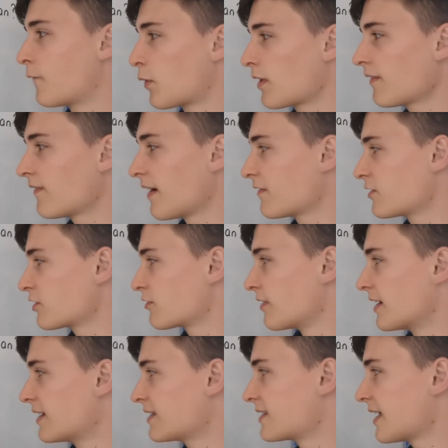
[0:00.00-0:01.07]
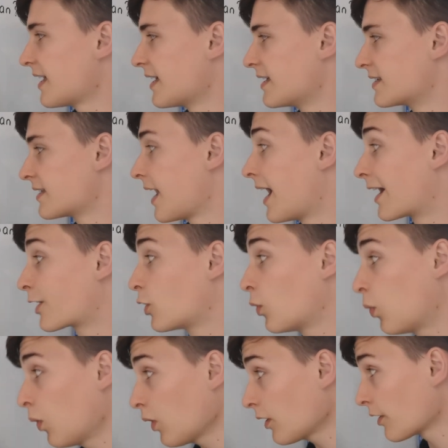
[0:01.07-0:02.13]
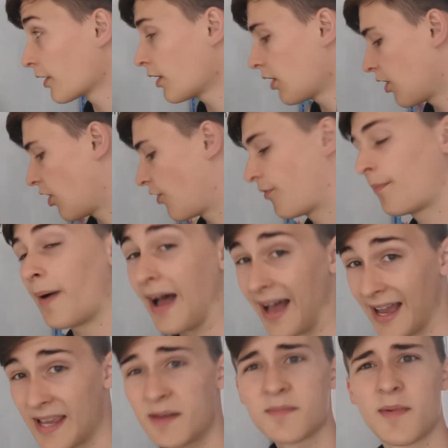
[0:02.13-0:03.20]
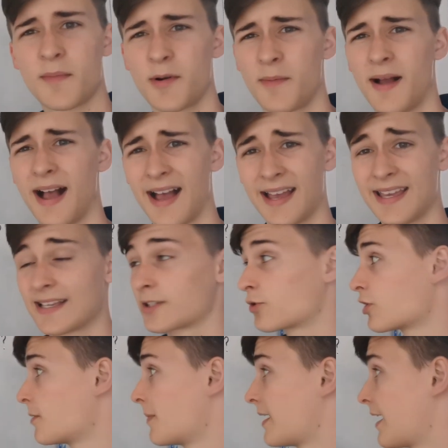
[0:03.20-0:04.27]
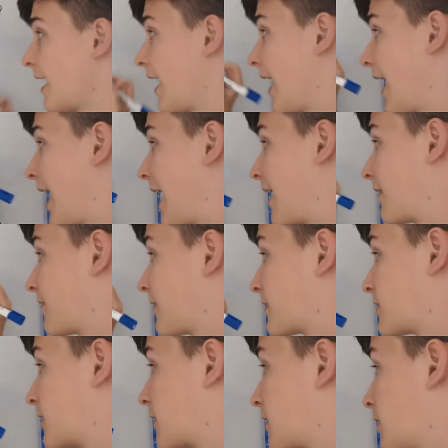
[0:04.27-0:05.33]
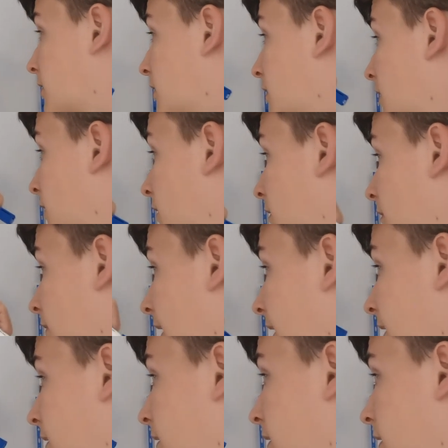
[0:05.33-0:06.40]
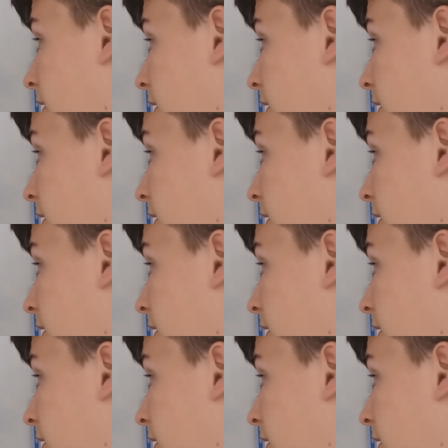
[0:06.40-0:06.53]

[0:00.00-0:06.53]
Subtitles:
45 degrees is a quarter of pi. Remember, pi is going to be half a circle, right?